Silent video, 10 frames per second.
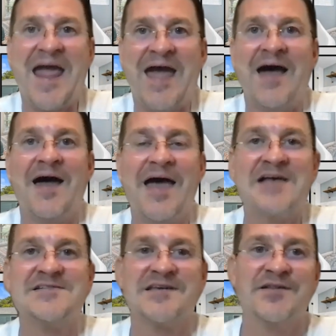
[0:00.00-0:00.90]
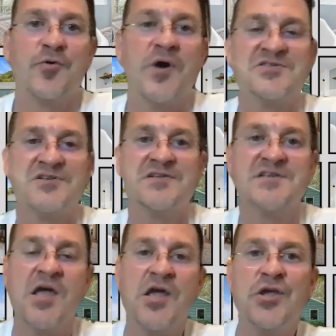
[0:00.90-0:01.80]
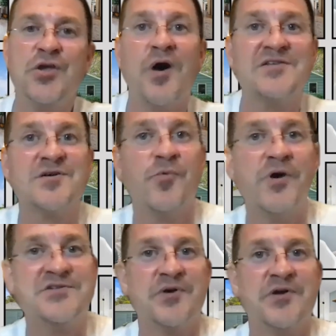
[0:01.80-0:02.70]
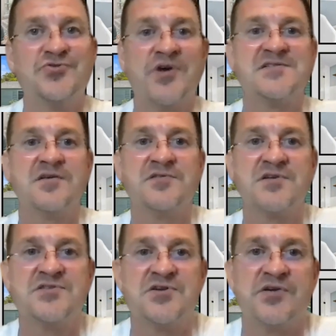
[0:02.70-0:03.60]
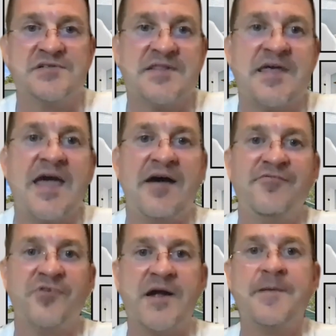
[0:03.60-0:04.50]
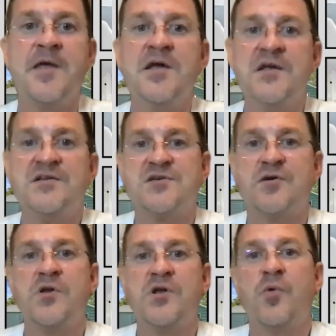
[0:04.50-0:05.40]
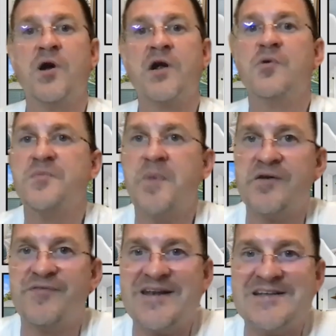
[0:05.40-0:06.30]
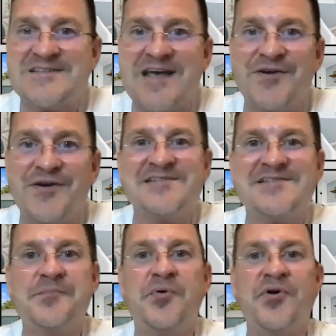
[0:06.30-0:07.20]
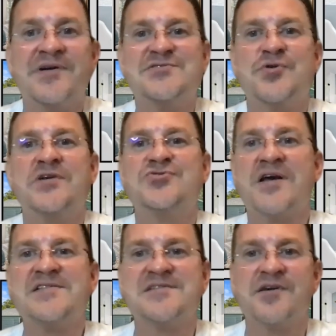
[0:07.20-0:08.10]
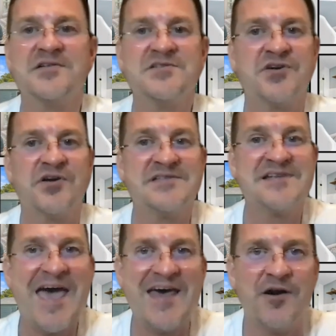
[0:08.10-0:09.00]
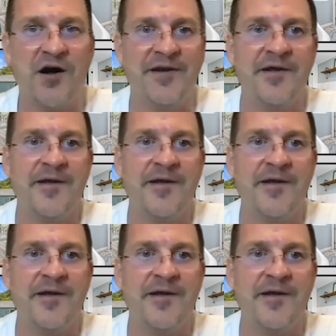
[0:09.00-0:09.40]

asking the questions. You also want to address those concerns that they have, right? So when you're working with a motivated seller, it's important to address their concerns head on,